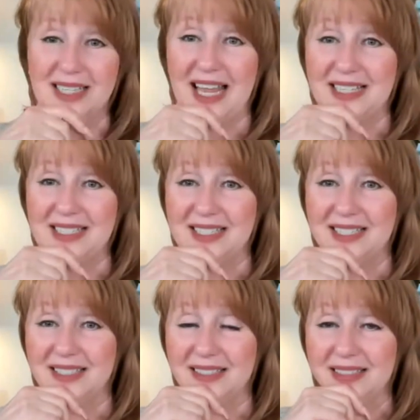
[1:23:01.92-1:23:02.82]

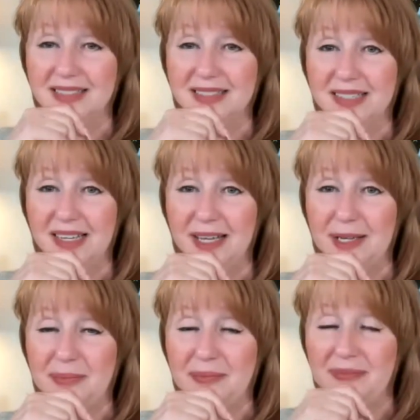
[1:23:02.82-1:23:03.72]
classes
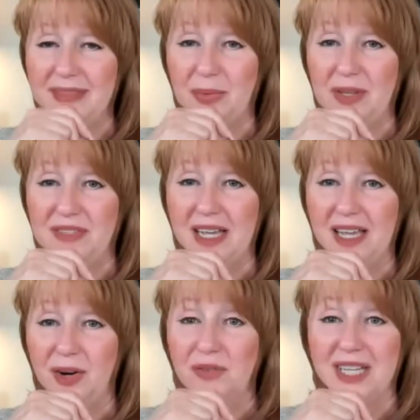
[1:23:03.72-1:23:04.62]
um, that we've
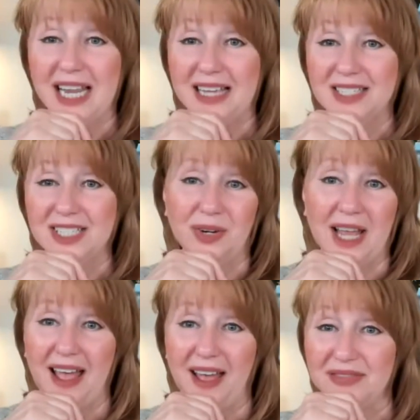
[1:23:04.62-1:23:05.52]
done over the last year
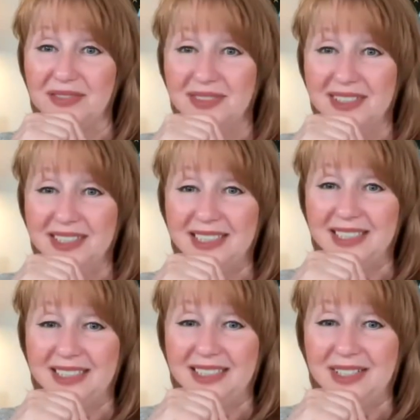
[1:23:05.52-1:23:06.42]
and a half.
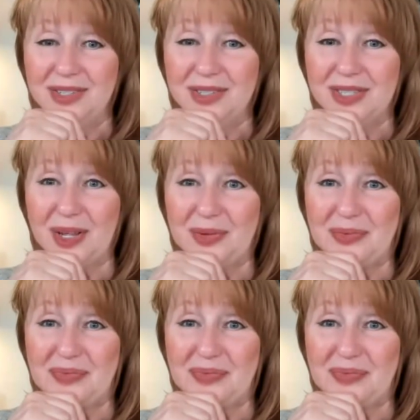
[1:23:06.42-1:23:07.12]
So,